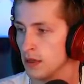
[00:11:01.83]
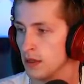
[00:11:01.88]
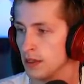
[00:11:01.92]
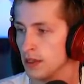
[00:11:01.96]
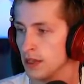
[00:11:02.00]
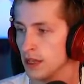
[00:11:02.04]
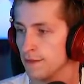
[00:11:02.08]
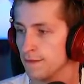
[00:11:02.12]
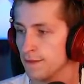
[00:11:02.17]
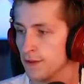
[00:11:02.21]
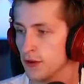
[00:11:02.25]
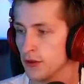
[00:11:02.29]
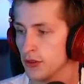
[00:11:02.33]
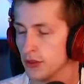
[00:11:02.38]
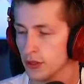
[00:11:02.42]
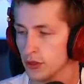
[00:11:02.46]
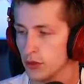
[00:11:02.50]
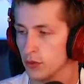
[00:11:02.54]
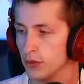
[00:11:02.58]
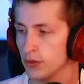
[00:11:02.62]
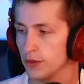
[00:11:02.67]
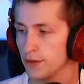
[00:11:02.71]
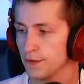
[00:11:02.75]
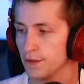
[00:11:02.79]
The
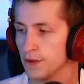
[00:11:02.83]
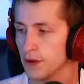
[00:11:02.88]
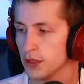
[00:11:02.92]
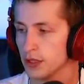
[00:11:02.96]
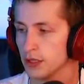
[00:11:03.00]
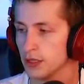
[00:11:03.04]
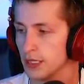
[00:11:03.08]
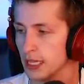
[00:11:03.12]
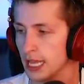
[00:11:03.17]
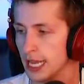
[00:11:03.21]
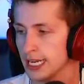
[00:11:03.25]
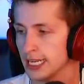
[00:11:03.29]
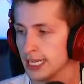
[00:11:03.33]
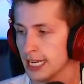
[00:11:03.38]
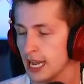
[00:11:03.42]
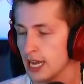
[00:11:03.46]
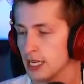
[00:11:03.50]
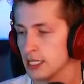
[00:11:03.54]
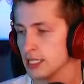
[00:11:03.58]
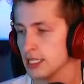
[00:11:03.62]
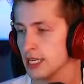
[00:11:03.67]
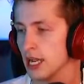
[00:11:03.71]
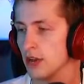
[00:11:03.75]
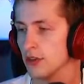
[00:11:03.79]
further the further the line
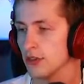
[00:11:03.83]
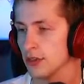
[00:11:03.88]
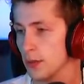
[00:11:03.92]
casts out,